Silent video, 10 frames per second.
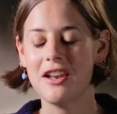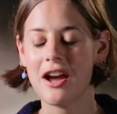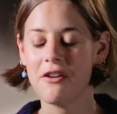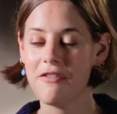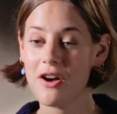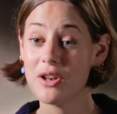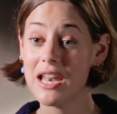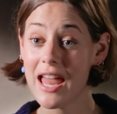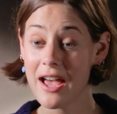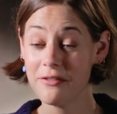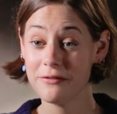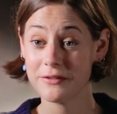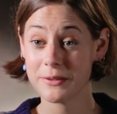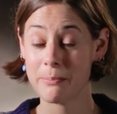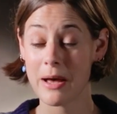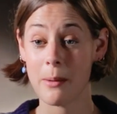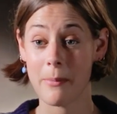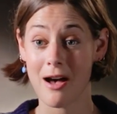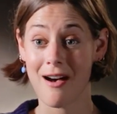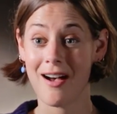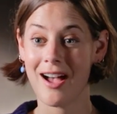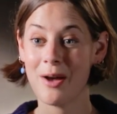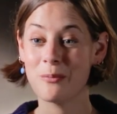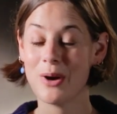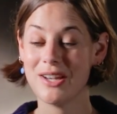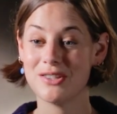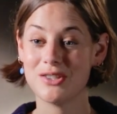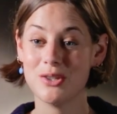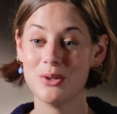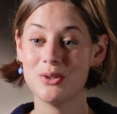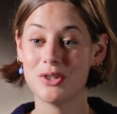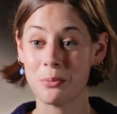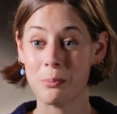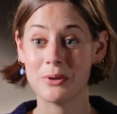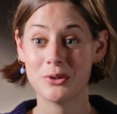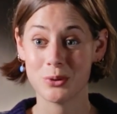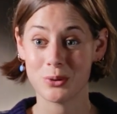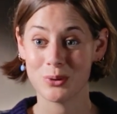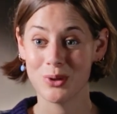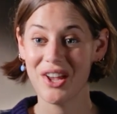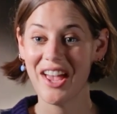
Lagerfeld left Balmain and went to Jean Patou.